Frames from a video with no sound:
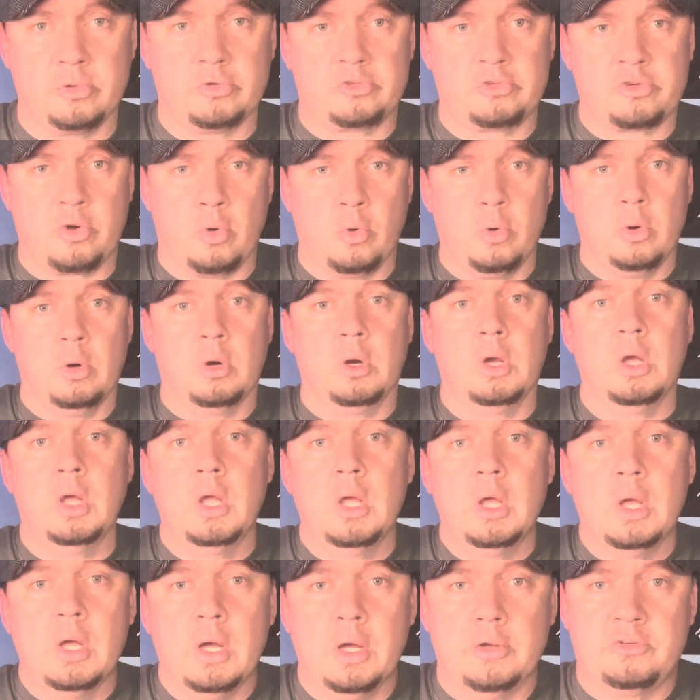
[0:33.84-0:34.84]
to score
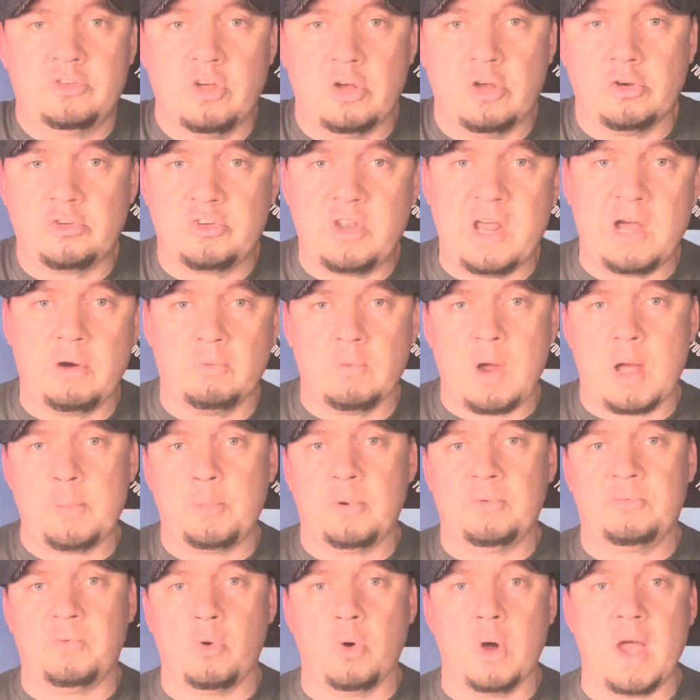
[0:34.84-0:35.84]
a touchdown right
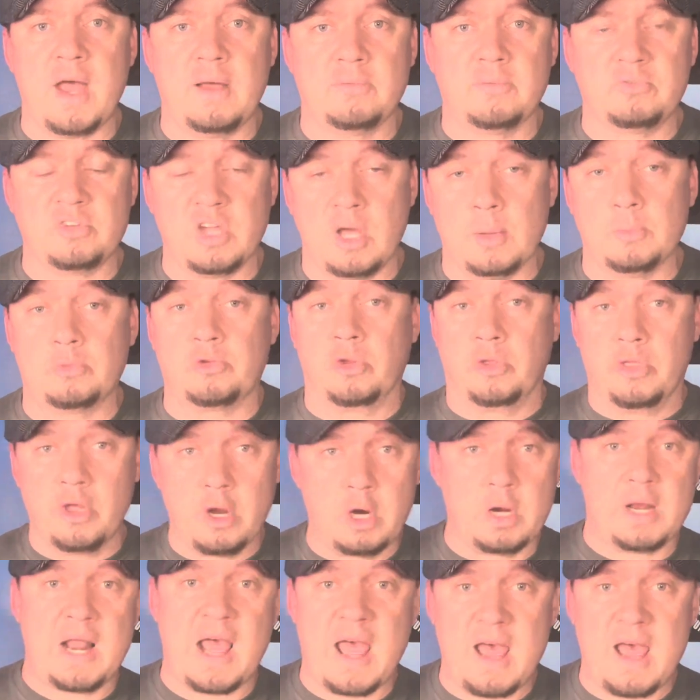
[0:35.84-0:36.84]
before halftime. So they're at